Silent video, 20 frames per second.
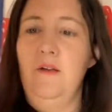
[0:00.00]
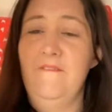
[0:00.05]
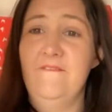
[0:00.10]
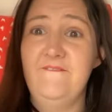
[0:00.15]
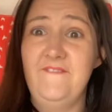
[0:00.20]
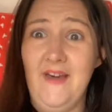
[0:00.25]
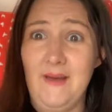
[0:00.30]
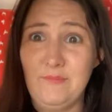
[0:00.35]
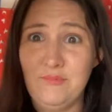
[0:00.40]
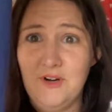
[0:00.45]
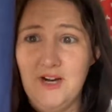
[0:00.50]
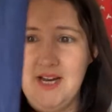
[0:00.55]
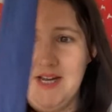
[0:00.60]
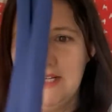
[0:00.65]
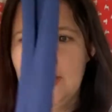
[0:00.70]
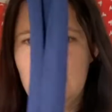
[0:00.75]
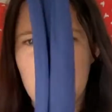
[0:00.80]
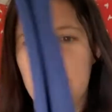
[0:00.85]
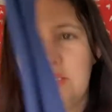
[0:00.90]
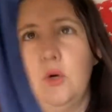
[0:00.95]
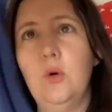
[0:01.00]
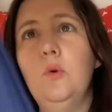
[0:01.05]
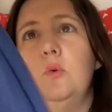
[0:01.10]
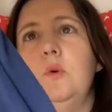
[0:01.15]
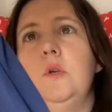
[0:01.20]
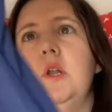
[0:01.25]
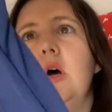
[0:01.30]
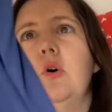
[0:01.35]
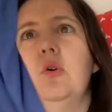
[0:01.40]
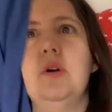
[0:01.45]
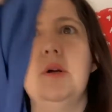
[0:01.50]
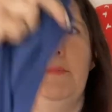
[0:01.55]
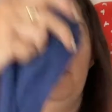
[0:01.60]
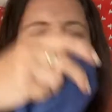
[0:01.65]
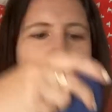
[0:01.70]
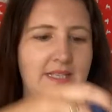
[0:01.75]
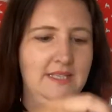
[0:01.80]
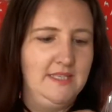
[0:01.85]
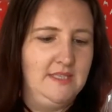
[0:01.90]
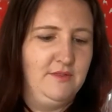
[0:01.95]
fabrics. Oh, longer
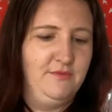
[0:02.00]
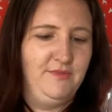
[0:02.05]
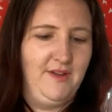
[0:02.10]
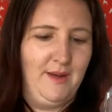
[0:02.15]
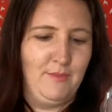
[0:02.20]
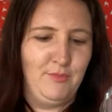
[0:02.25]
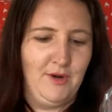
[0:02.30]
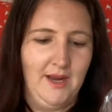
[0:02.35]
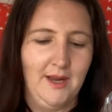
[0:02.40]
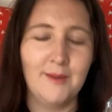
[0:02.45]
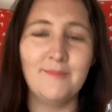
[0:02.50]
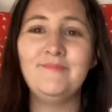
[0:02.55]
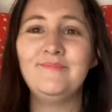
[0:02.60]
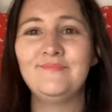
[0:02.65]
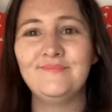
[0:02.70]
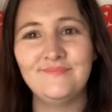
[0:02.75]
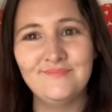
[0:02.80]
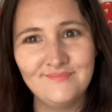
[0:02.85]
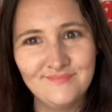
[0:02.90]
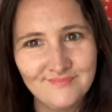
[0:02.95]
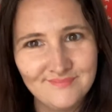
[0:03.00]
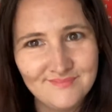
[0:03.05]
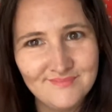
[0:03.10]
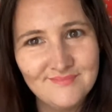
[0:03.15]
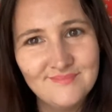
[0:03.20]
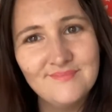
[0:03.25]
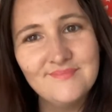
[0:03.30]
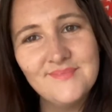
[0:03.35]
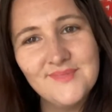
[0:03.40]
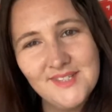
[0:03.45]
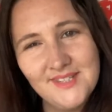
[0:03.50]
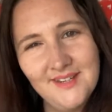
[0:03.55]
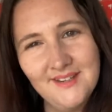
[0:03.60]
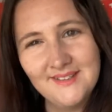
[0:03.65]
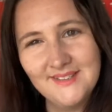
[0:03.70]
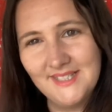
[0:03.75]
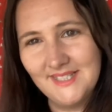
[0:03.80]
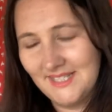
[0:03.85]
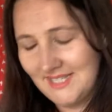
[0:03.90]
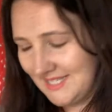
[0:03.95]
pieces of fabric.
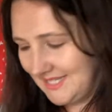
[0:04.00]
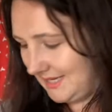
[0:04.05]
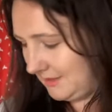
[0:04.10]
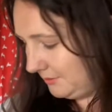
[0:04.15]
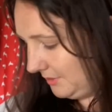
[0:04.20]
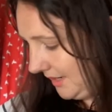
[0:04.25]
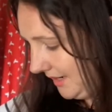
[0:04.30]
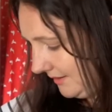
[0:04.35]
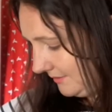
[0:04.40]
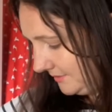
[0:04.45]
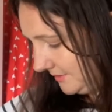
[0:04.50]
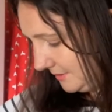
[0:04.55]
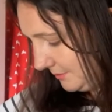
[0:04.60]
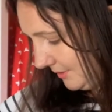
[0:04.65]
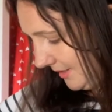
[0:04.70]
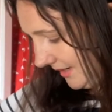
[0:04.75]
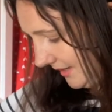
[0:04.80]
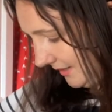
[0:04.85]
Starting to see why it was